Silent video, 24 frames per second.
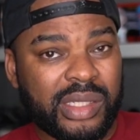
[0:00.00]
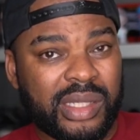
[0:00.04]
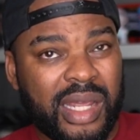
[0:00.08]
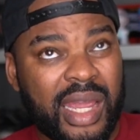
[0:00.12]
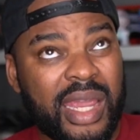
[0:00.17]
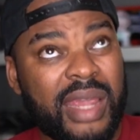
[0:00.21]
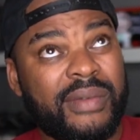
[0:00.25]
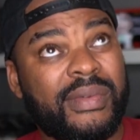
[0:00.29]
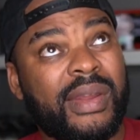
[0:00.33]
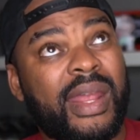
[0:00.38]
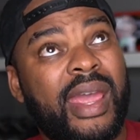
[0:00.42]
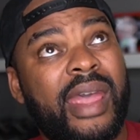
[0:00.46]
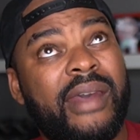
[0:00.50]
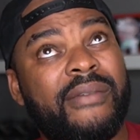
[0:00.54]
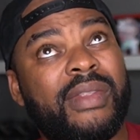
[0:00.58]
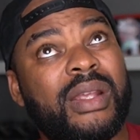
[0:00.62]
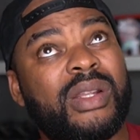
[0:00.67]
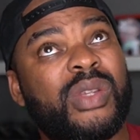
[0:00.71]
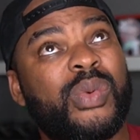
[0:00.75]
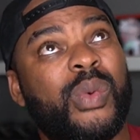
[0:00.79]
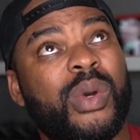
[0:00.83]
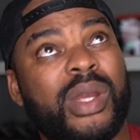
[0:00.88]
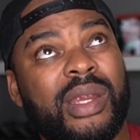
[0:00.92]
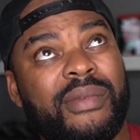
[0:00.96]
I even have the
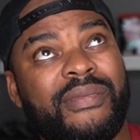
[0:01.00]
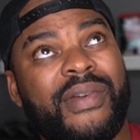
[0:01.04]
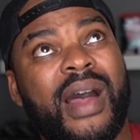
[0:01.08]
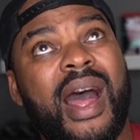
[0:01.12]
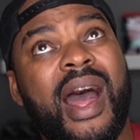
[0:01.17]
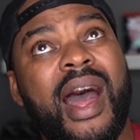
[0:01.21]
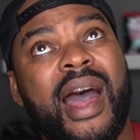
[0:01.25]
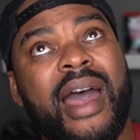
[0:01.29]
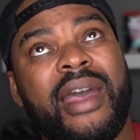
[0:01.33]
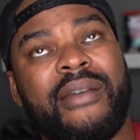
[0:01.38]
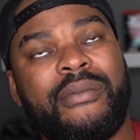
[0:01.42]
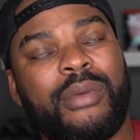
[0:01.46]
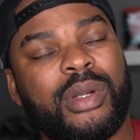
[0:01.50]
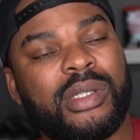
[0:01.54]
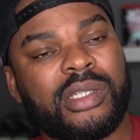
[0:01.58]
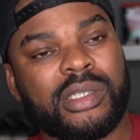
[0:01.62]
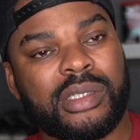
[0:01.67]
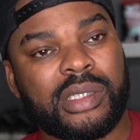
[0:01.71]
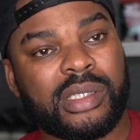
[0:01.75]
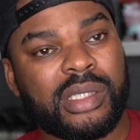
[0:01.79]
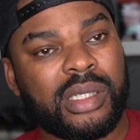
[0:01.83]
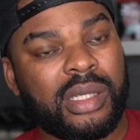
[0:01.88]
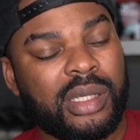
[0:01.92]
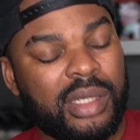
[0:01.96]
25, which
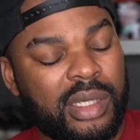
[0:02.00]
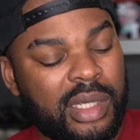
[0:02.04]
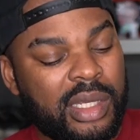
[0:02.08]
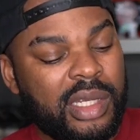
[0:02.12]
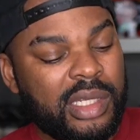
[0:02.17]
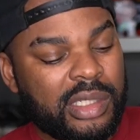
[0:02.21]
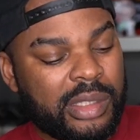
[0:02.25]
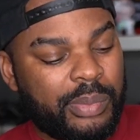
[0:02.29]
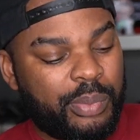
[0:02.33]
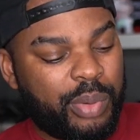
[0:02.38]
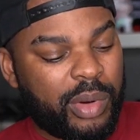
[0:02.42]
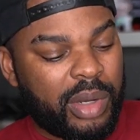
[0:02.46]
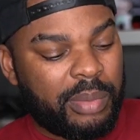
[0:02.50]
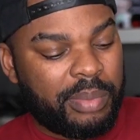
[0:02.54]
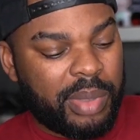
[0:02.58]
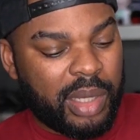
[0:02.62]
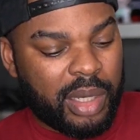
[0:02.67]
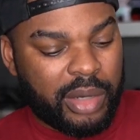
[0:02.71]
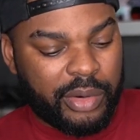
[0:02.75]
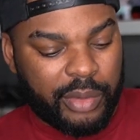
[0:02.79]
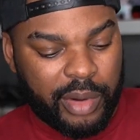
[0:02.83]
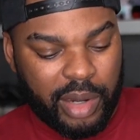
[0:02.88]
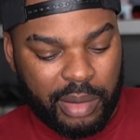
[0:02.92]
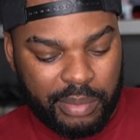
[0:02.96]
is a pretty
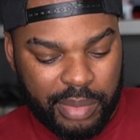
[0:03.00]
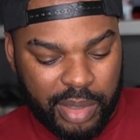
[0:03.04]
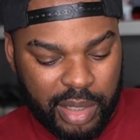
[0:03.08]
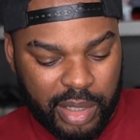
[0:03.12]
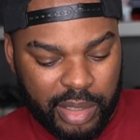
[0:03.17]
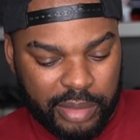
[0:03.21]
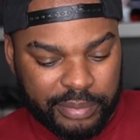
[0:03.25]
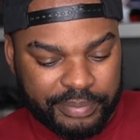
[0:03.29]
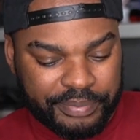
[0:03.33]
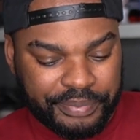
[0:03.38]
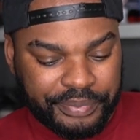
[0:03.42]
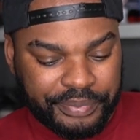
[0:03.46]
big crankbait.